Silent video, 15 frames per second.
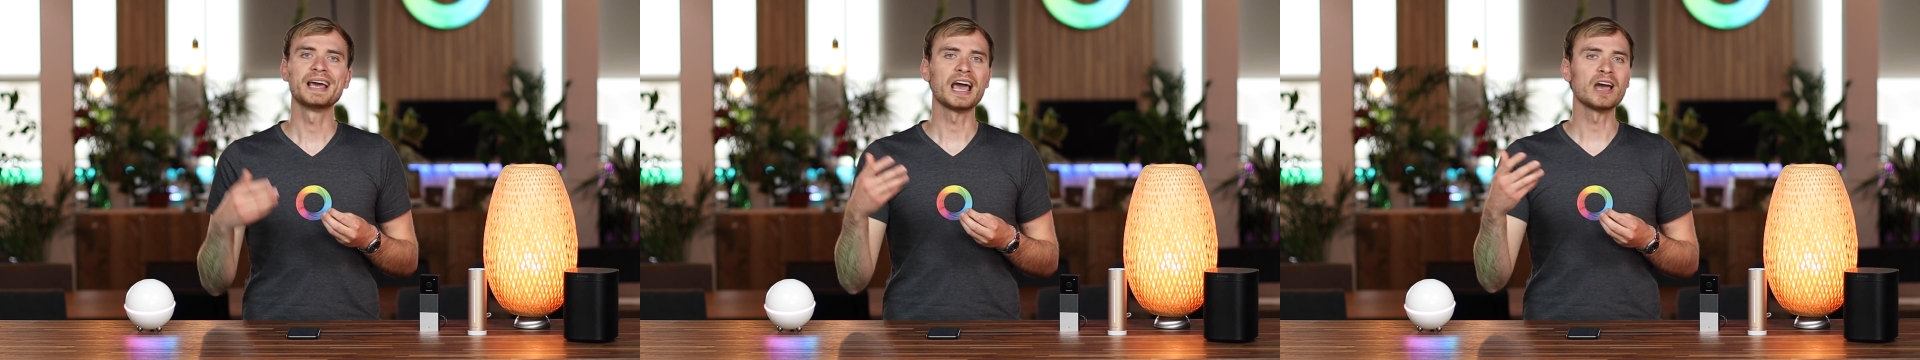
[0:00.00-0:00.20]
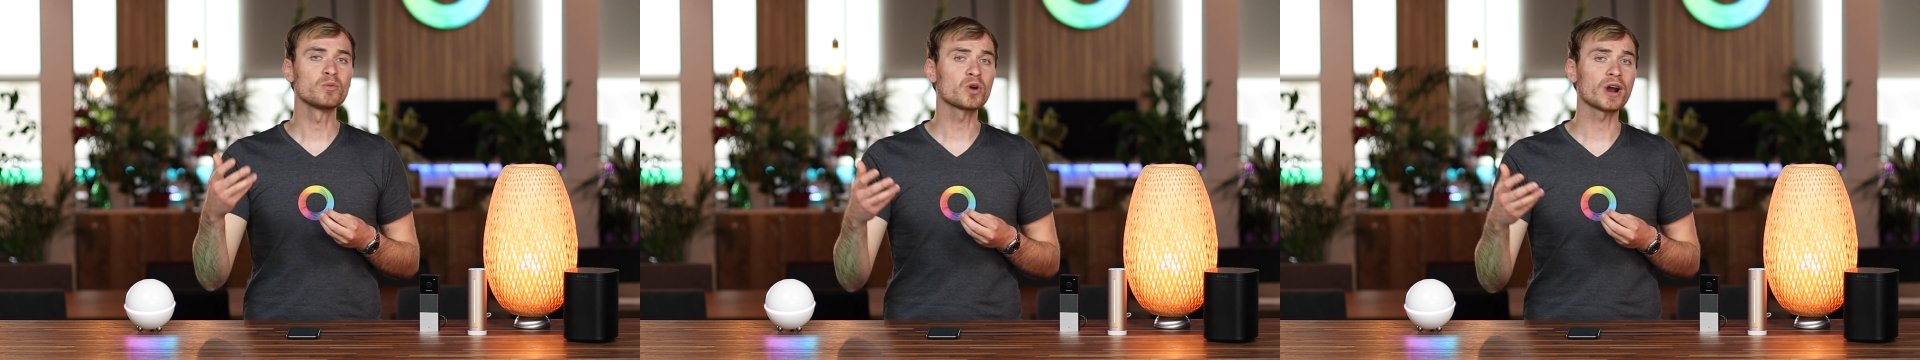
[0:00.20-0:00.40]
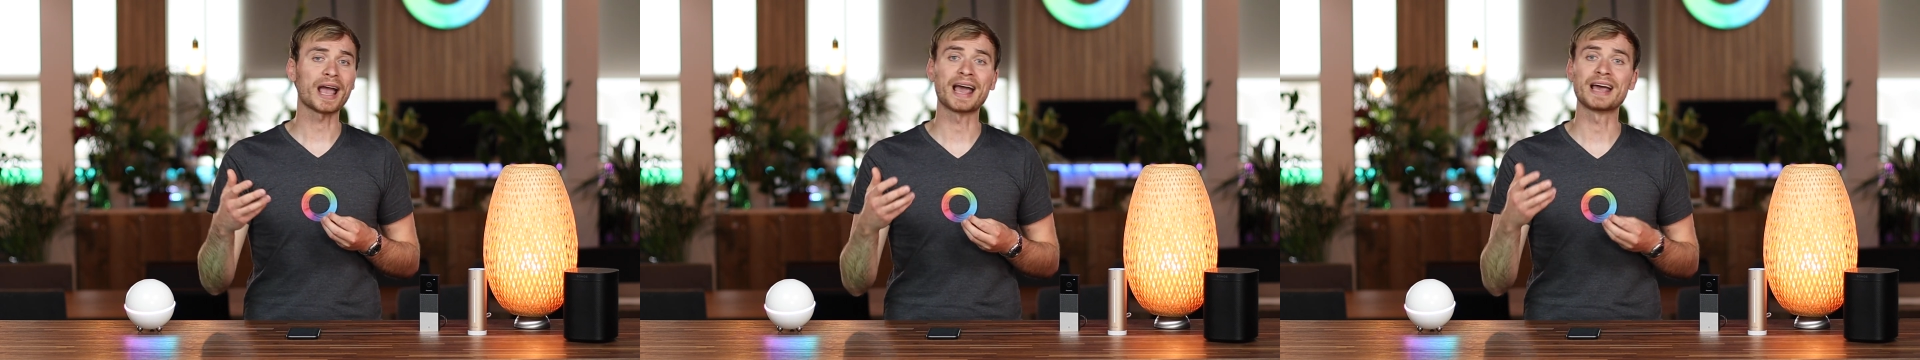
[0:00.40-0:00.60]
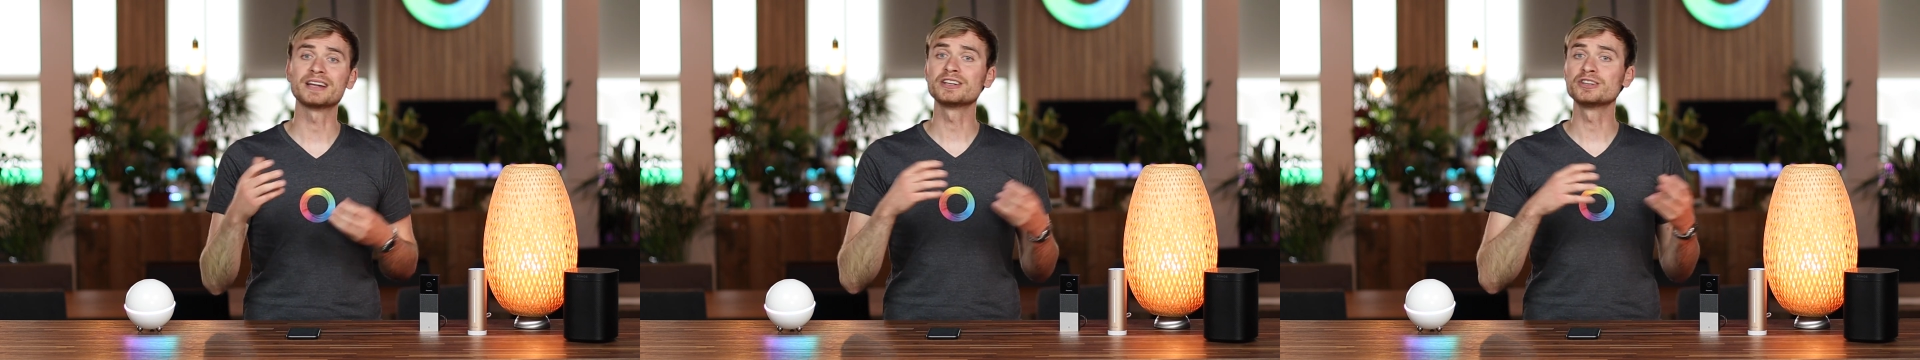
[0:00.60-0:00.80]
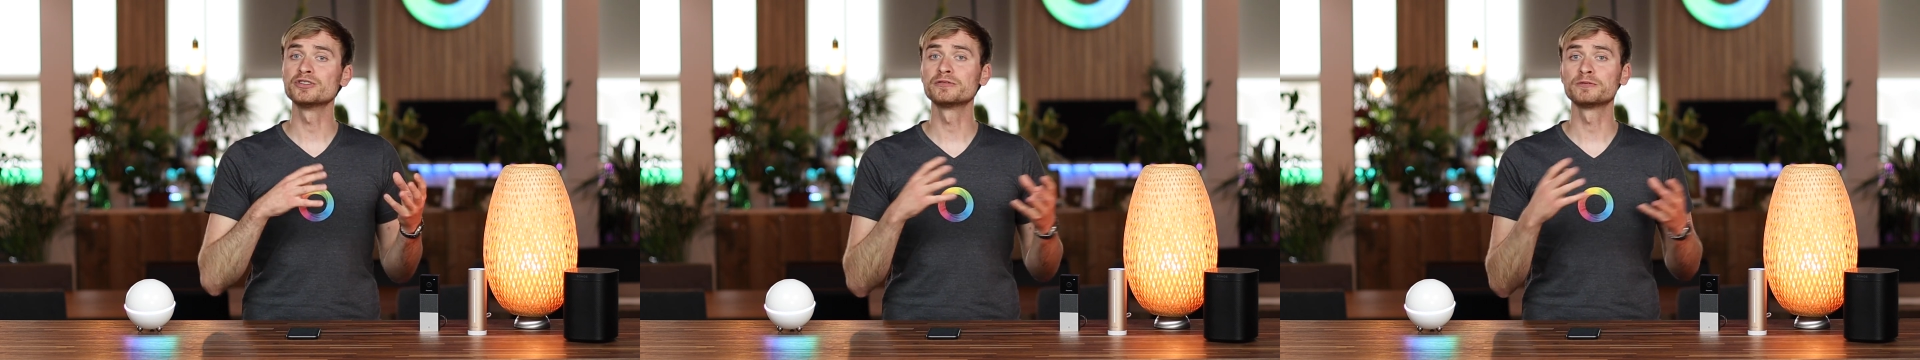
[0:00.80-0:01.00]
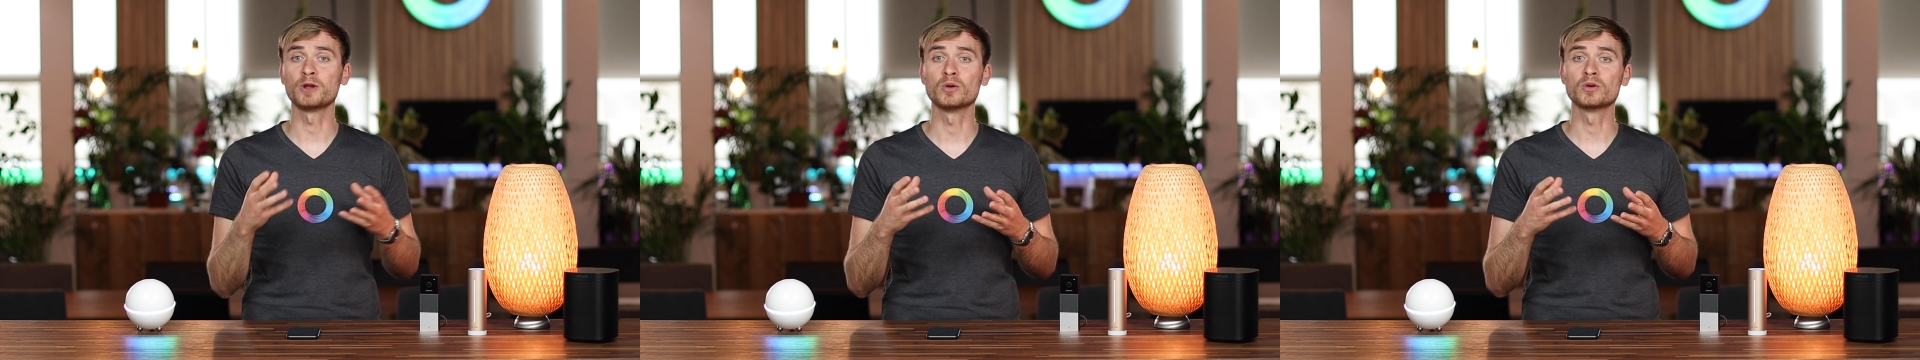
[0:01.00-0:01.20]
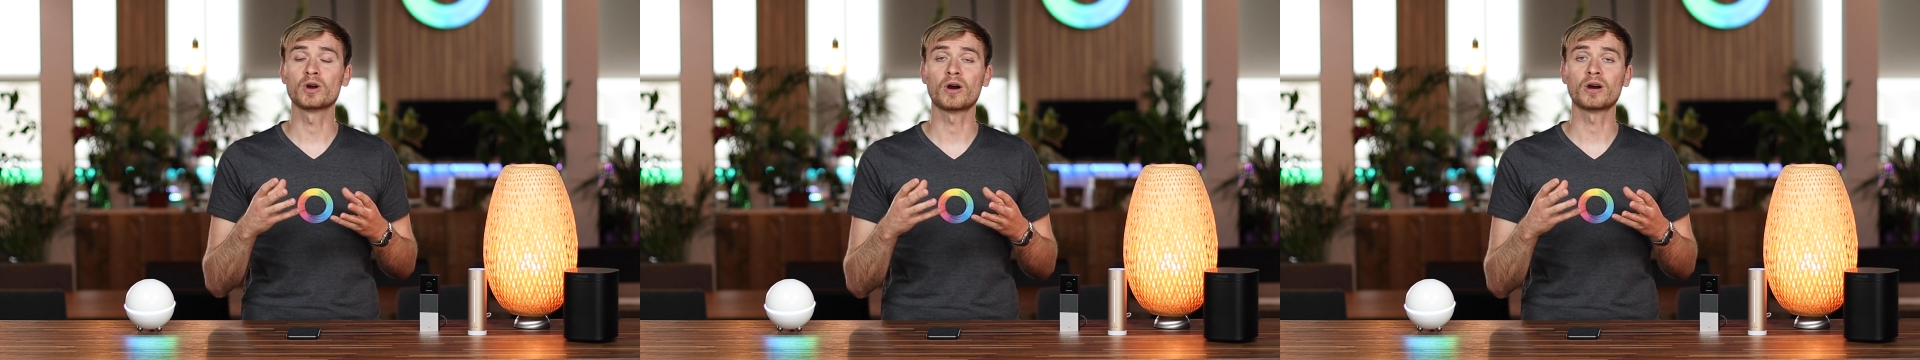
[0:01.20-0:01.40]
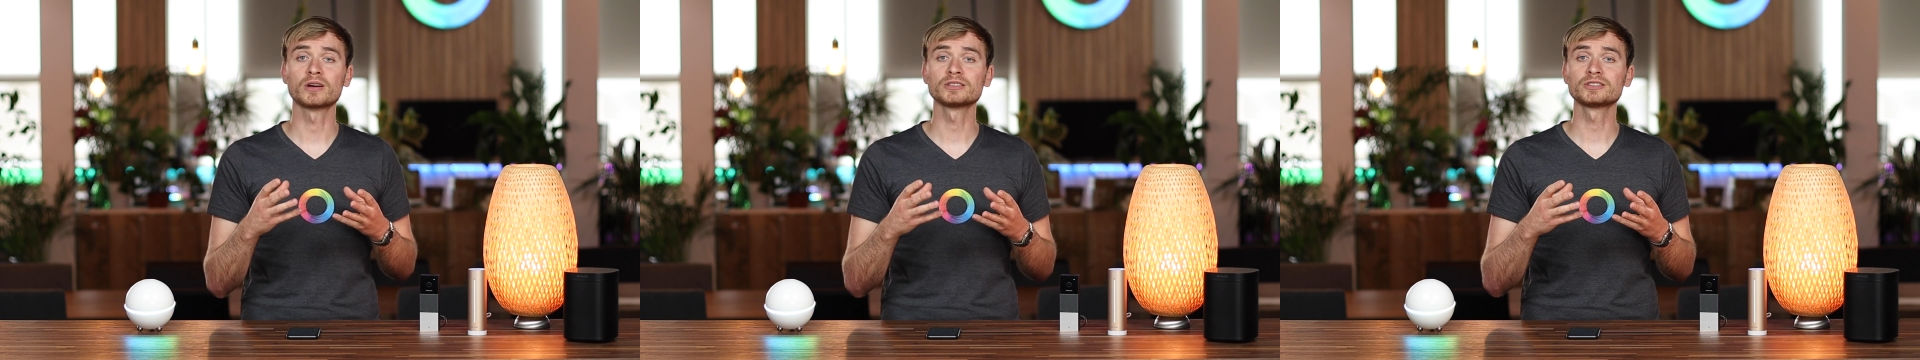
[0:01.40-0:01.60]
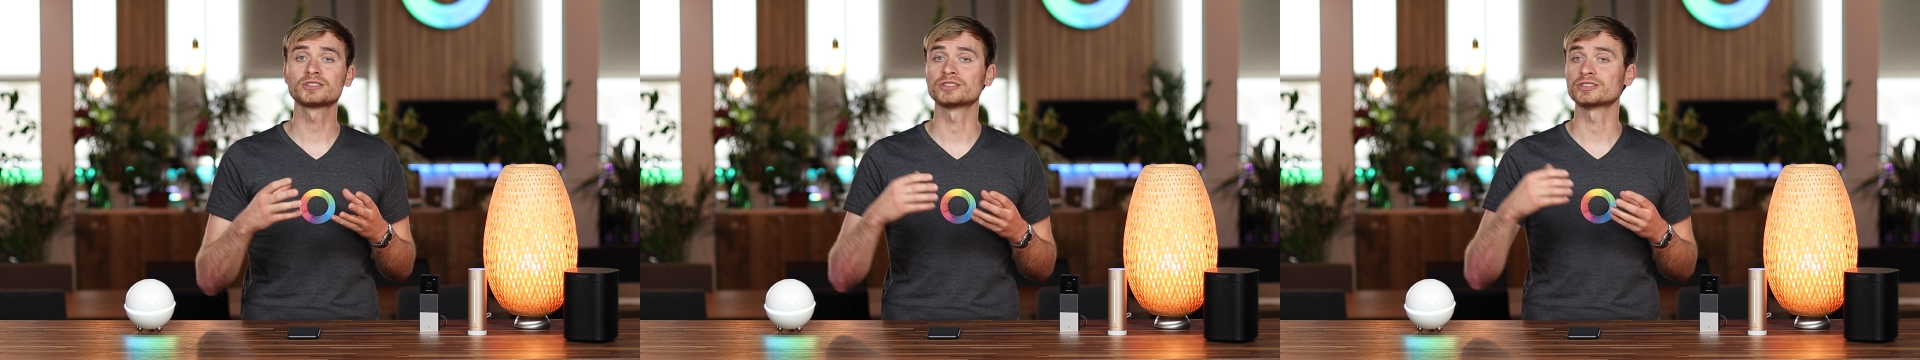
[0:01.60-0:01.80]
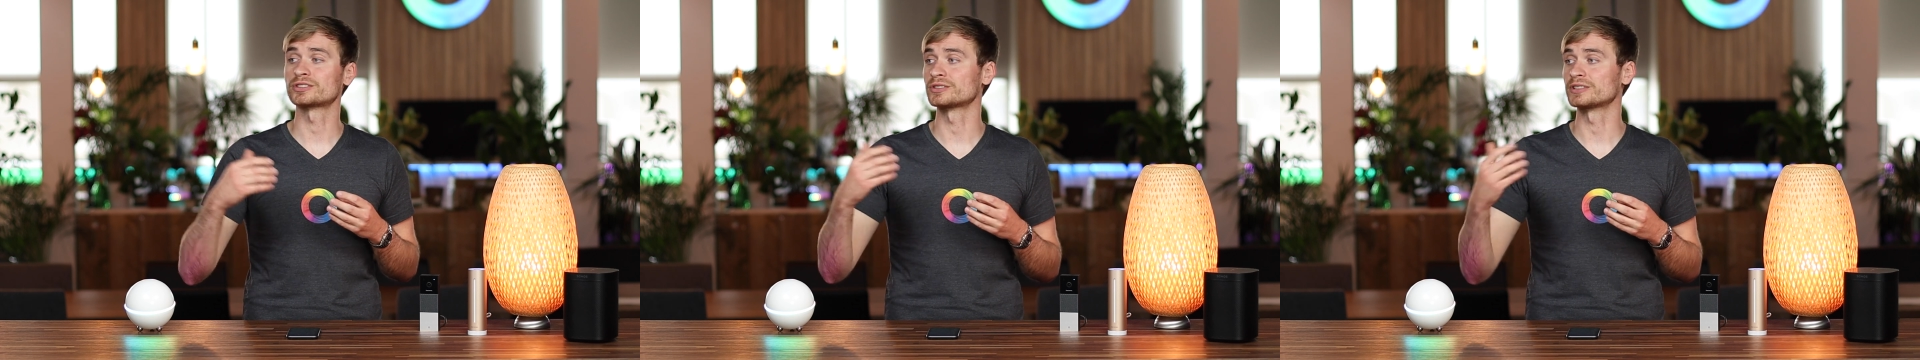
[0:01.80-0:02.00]
And we're adding new flow cards
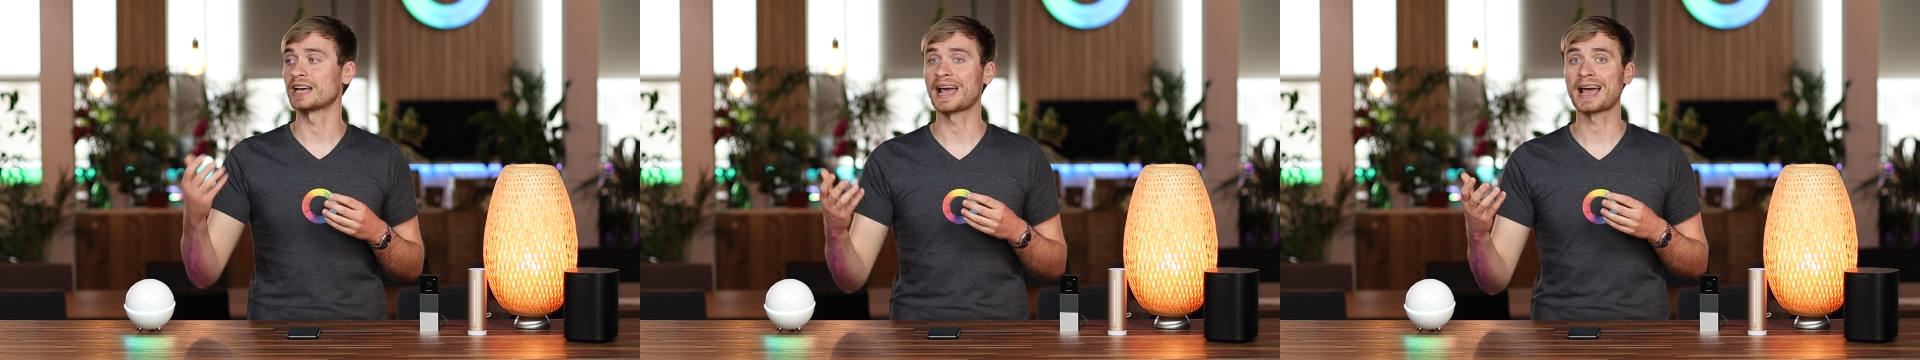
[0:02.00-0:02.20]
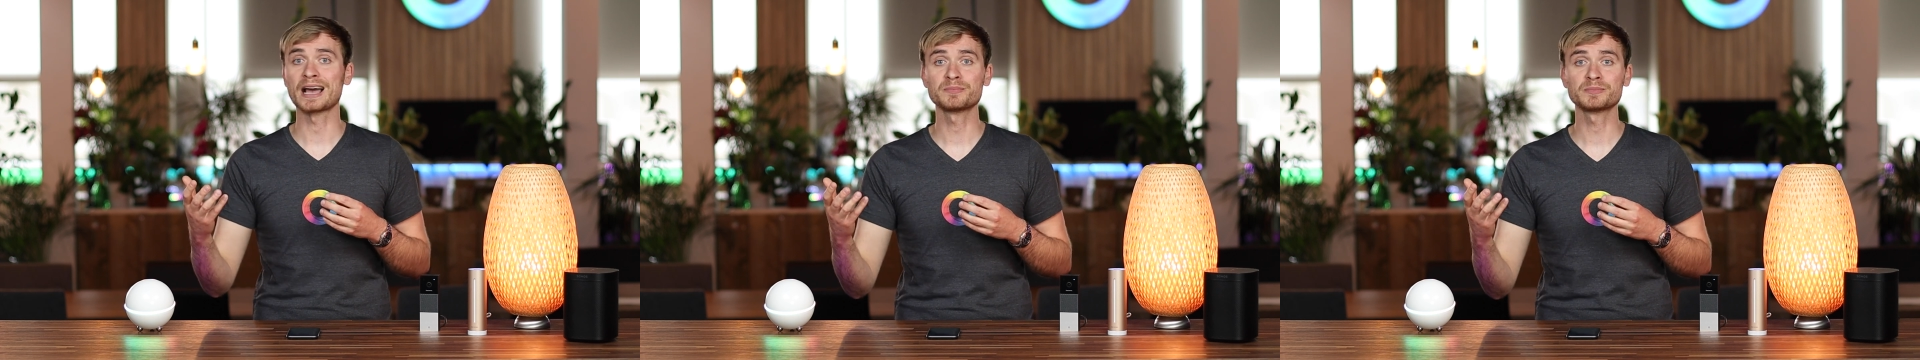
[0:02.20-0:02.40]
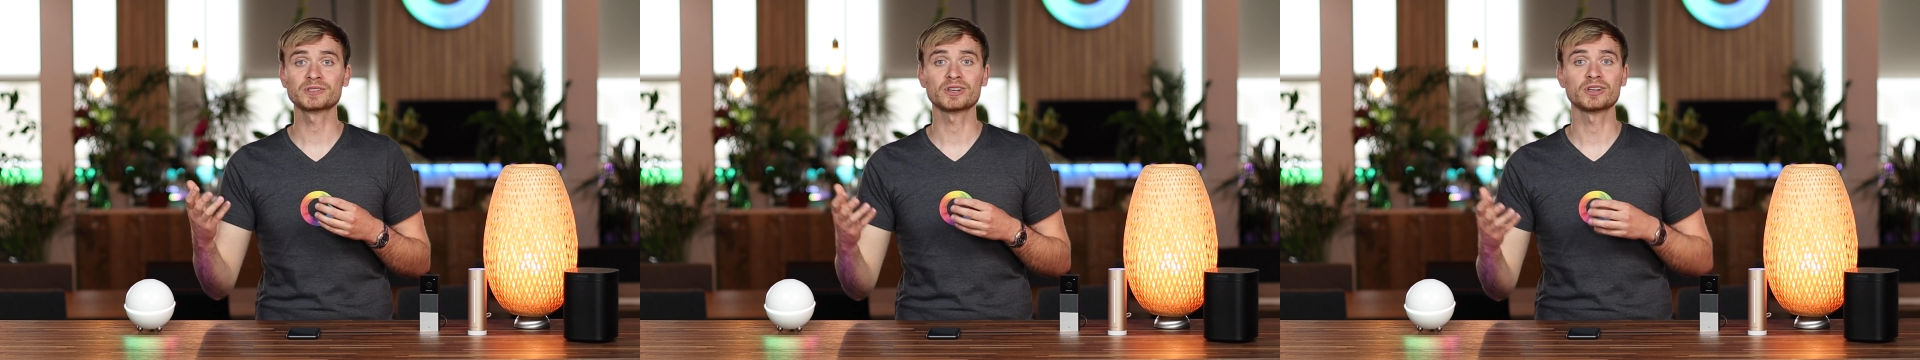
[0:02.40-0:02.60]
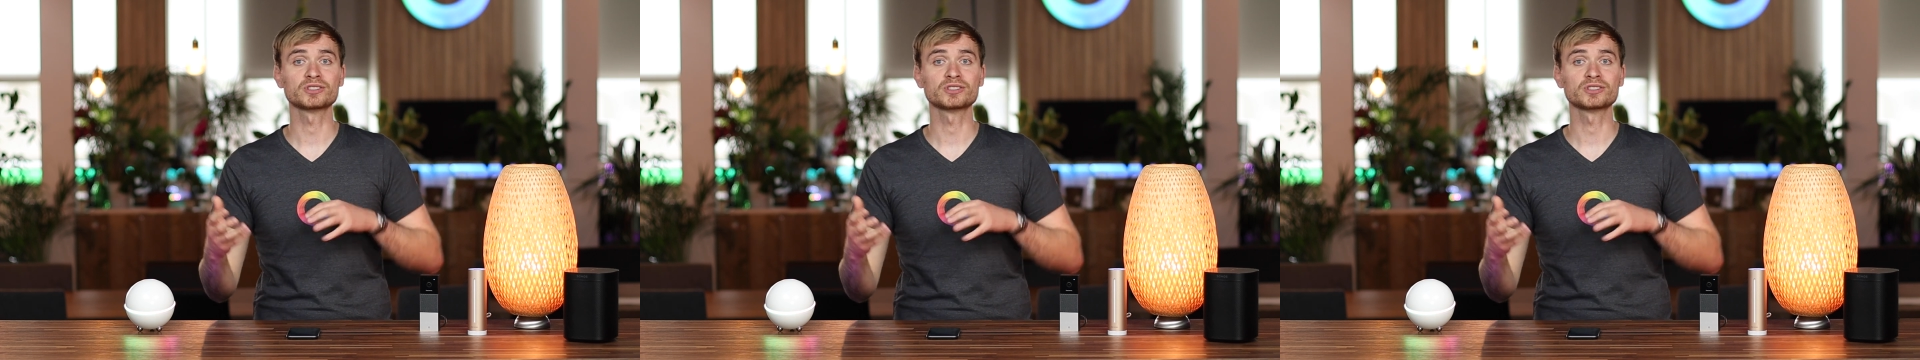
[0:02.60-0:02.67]
to certain apps.